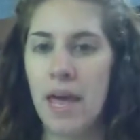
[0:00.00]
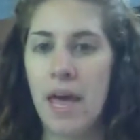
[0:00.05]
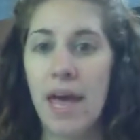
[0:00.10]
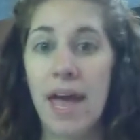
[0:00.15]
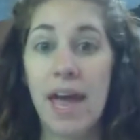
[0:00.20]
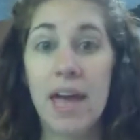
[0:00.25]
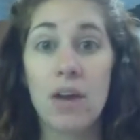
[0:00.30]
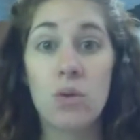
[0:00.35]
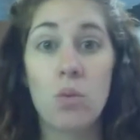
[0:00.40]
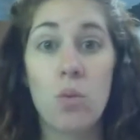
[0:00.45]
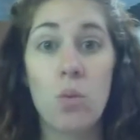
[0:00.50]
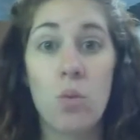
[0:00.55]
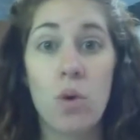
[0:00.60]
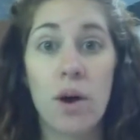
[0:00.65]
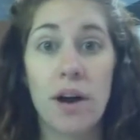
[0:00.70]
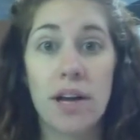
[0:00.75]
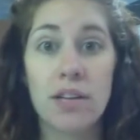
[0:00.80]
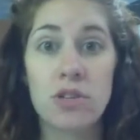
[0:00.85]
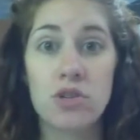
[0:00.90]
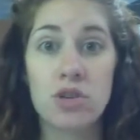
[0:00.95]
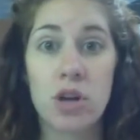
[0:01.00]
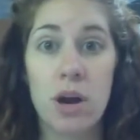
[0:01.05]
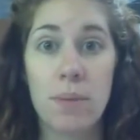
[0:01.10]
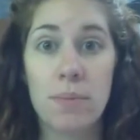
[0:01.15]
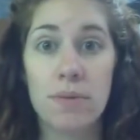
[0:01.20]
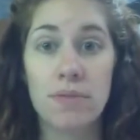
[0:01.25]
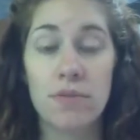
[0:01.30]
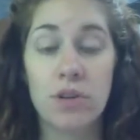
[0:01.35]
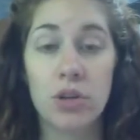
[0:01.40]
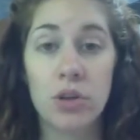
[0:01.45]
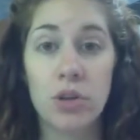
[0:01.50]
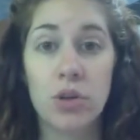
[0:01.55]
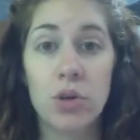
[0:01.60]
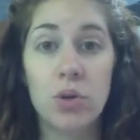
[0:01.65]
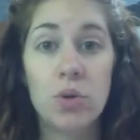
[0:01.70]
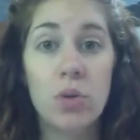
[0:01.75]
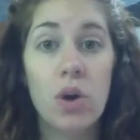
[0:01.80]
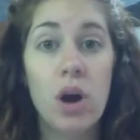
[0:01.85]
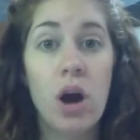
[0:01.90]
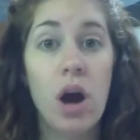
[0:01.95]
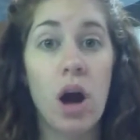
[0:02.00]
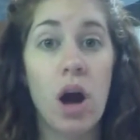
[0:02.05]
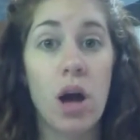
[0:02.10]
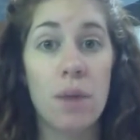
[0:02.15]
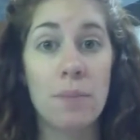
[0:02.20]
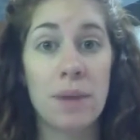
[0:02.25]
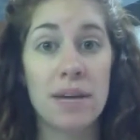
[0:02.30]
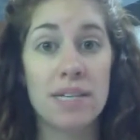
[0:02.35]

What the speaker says: and 1 drop of glue on my